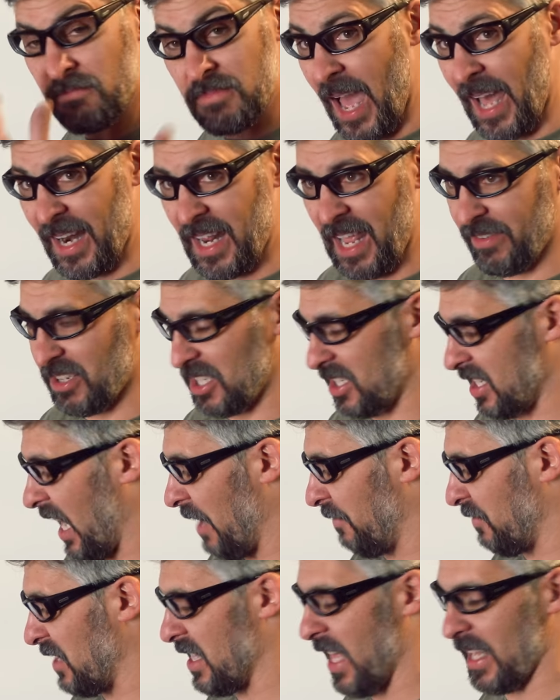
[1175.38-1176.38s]
not have a
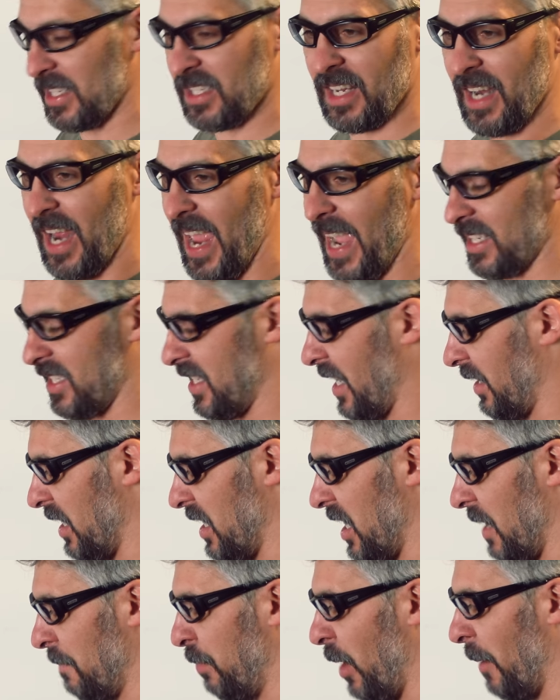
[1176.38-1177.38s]
safety that's going to
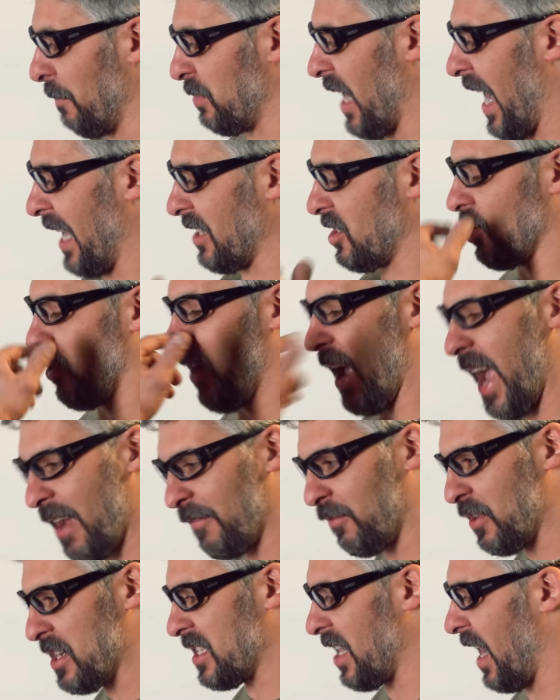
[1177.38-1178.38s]
accidentally get bumped on. So
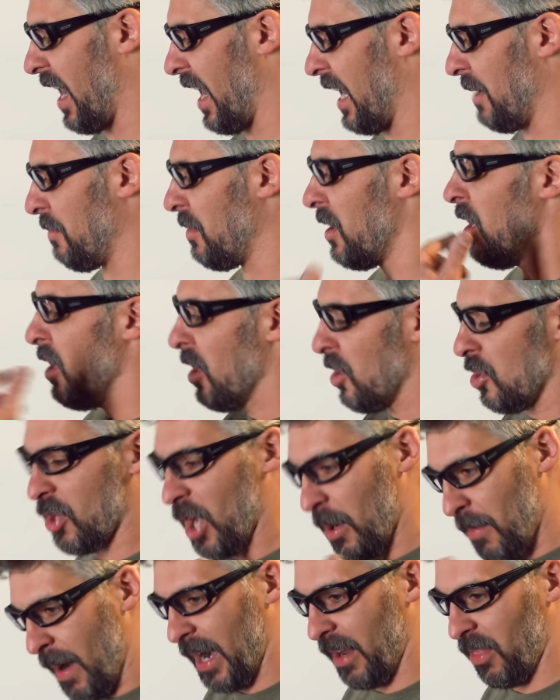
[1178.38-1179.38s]
every time you
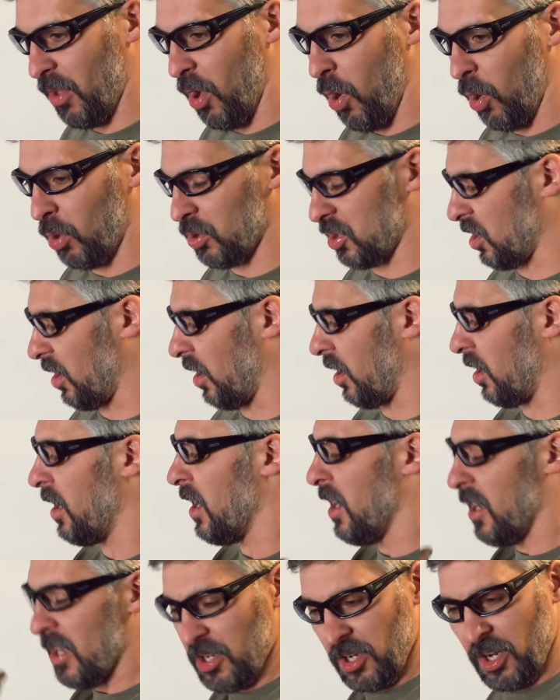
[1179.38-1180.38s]
come out of the
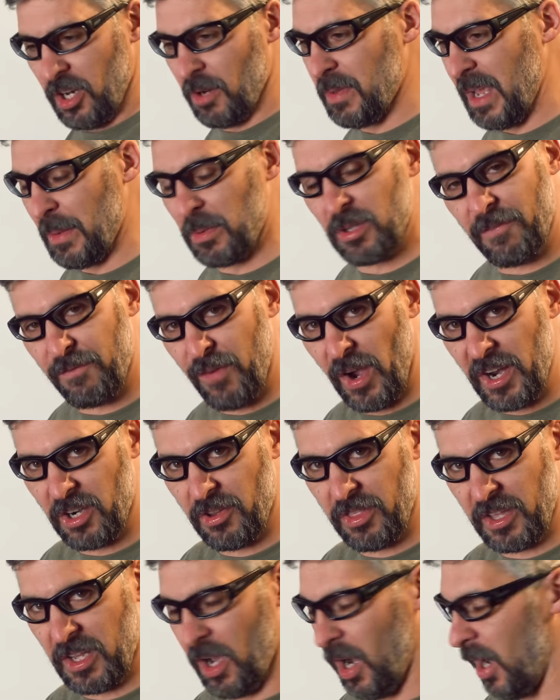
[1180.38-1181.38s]
holster, you're going to be able to
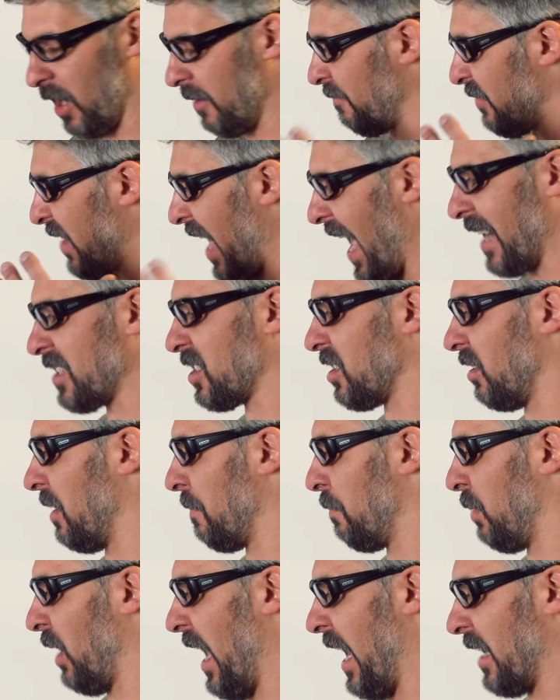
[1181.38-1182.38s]
fire the gun.
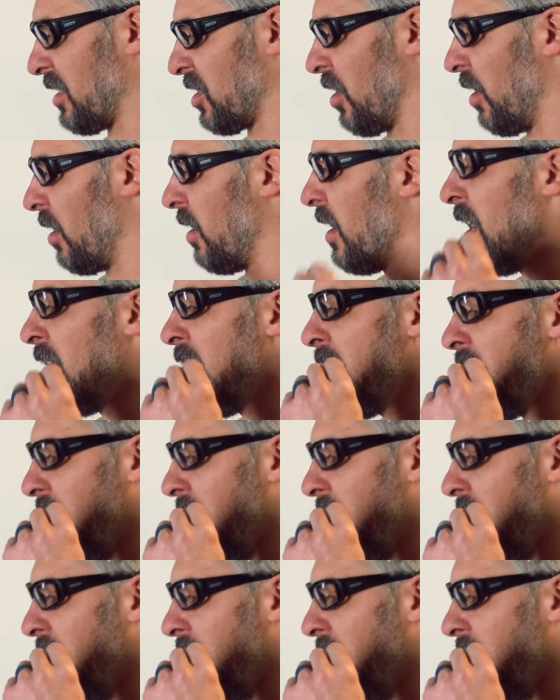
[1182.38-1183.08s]
Excellent blaster.